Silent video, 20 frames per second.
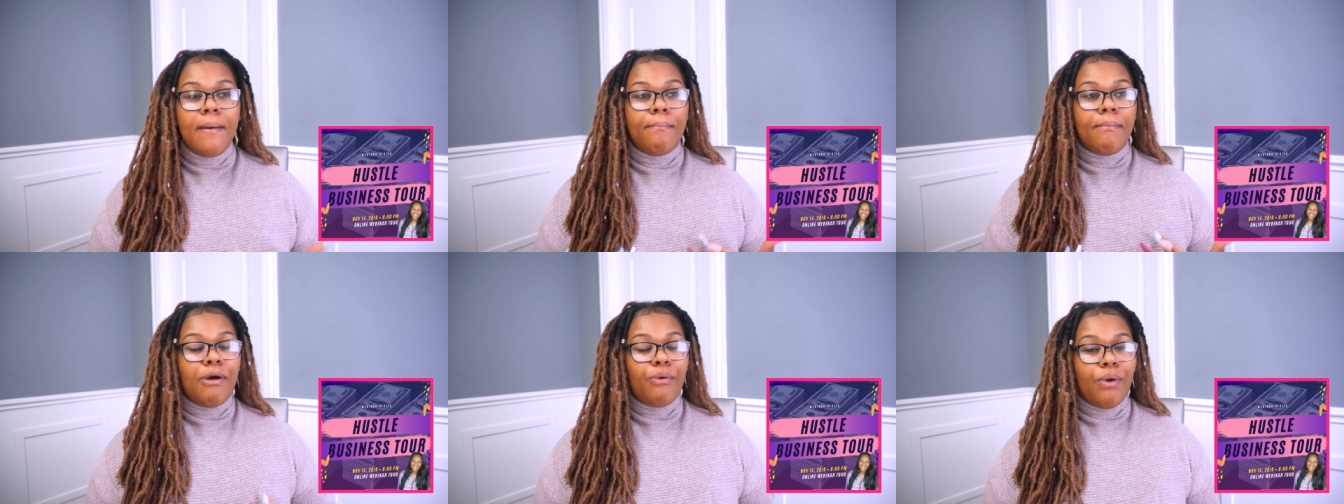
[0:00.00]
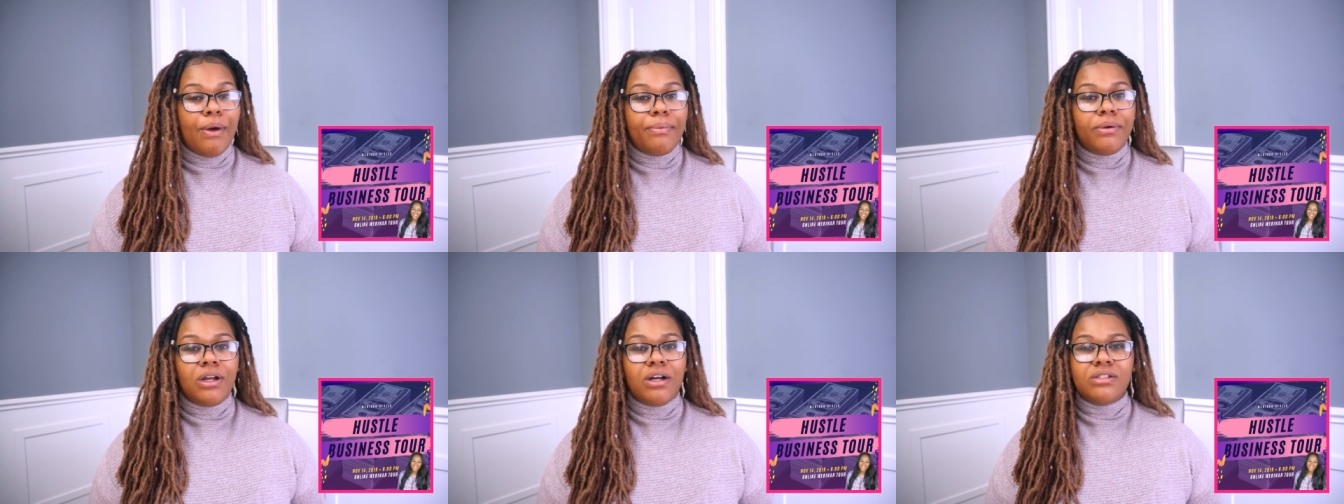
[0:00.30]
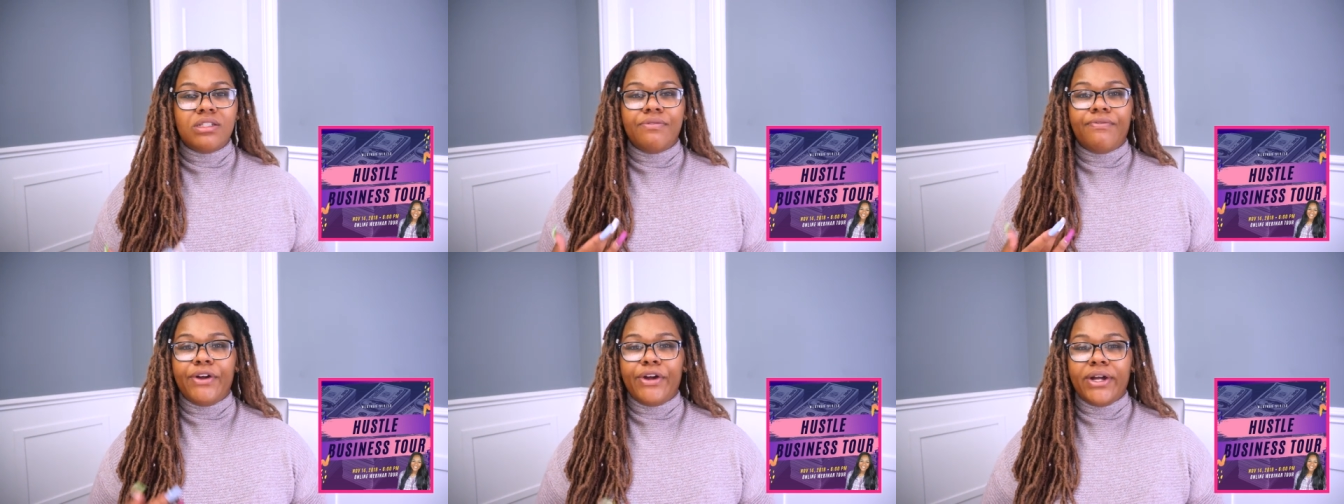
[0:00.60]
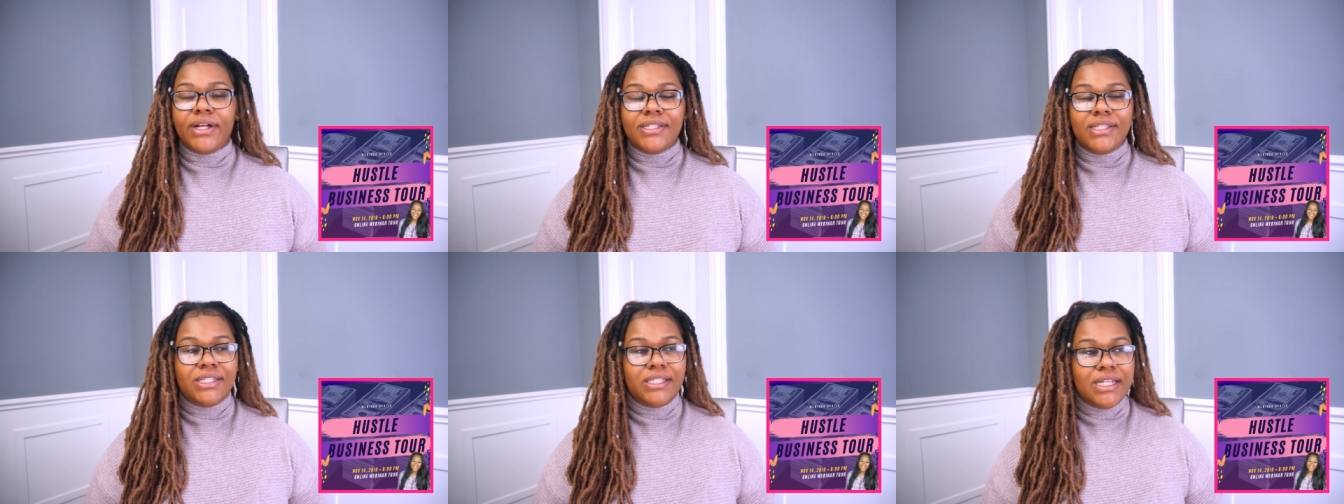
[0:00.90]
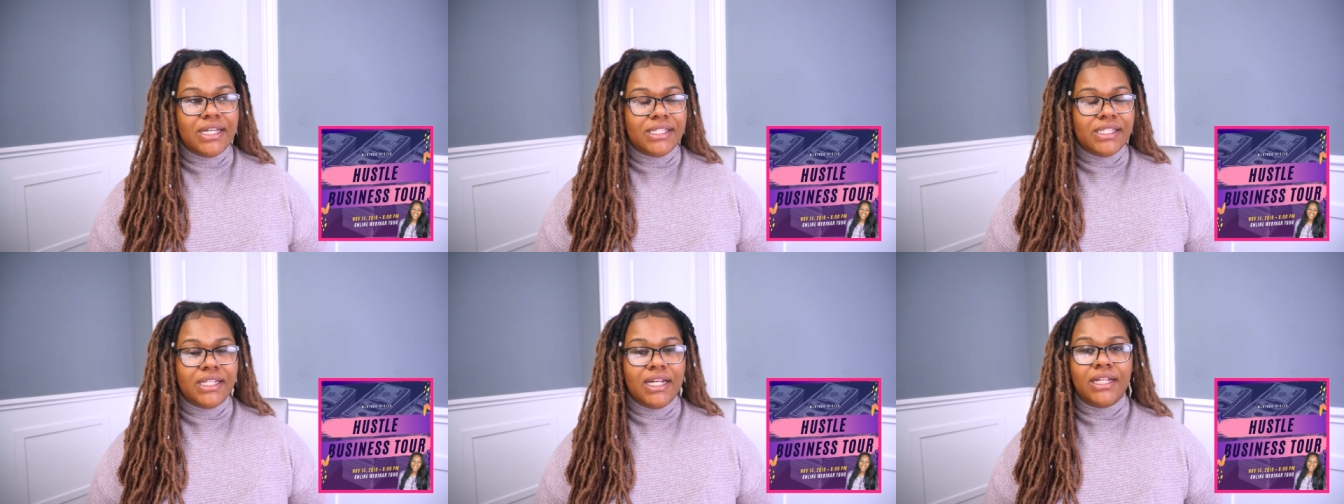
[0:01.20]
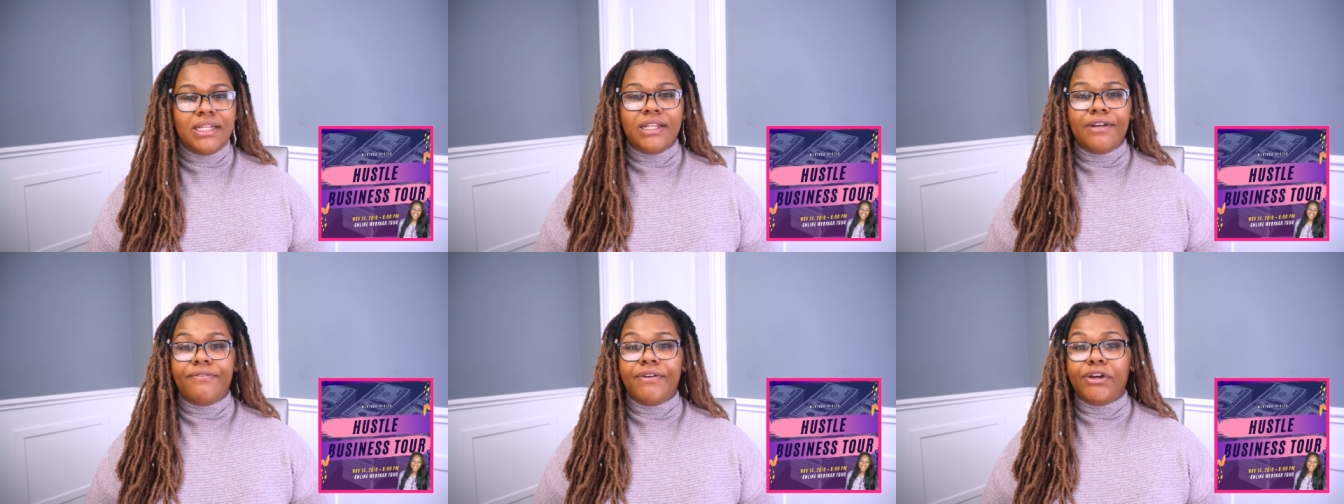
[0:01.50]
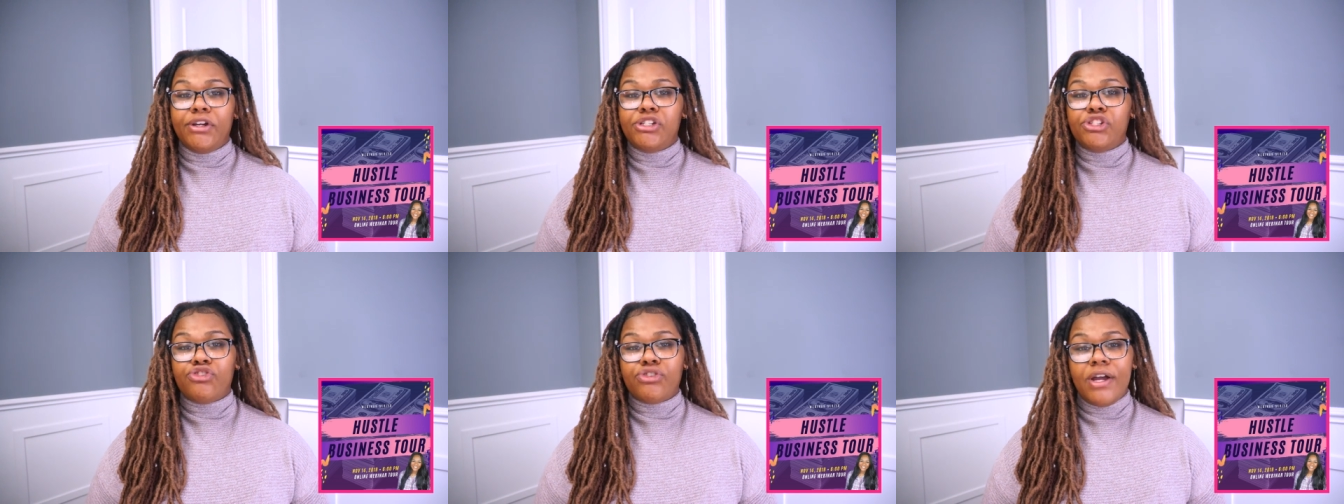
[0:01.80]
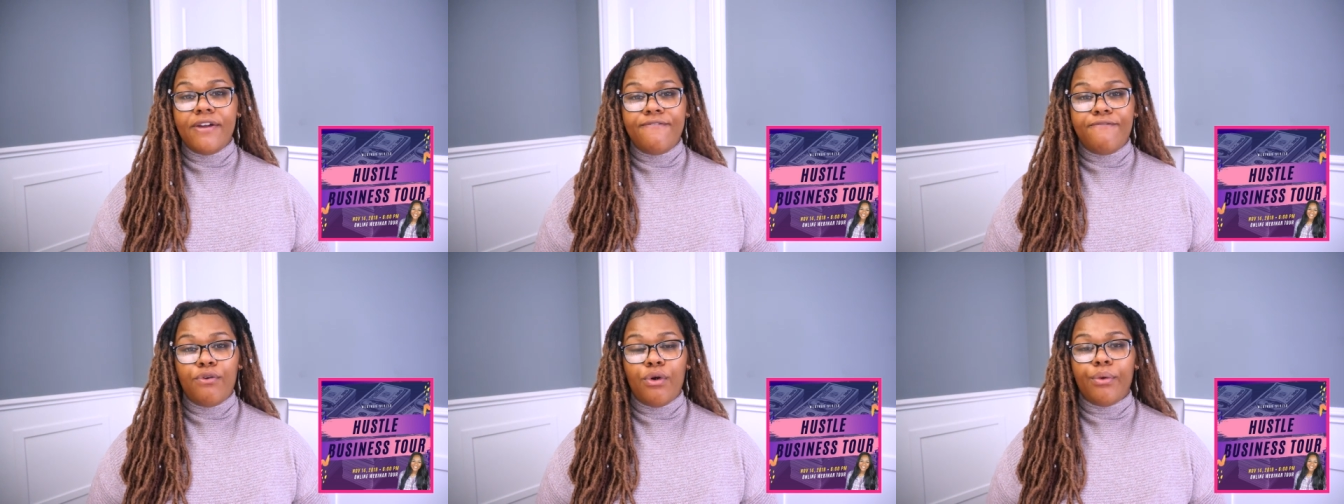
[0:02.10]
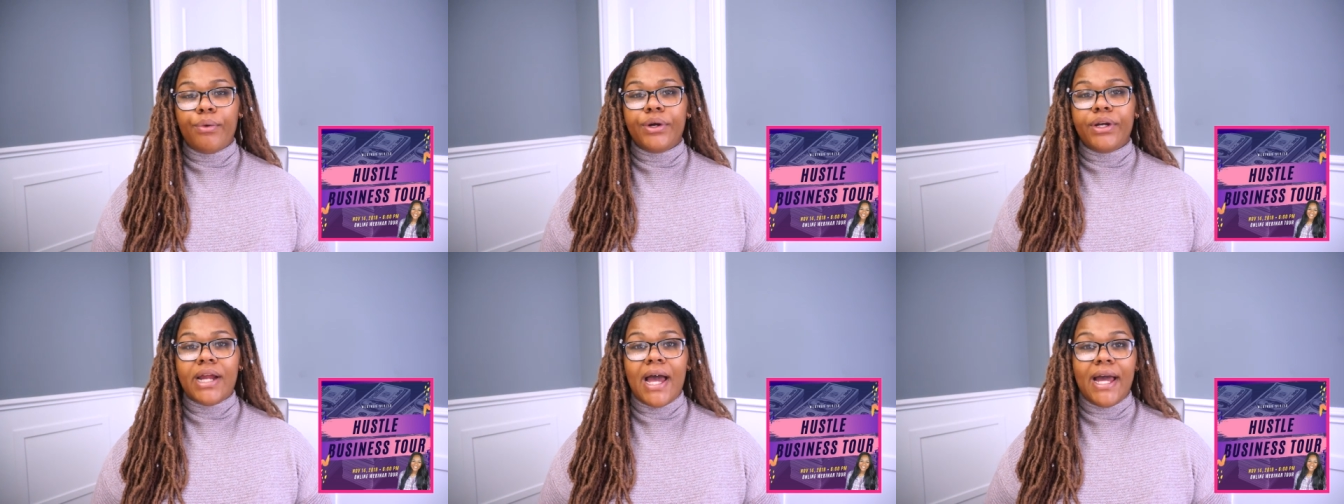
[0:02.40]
My webinars are very consistent. They're very straightforward.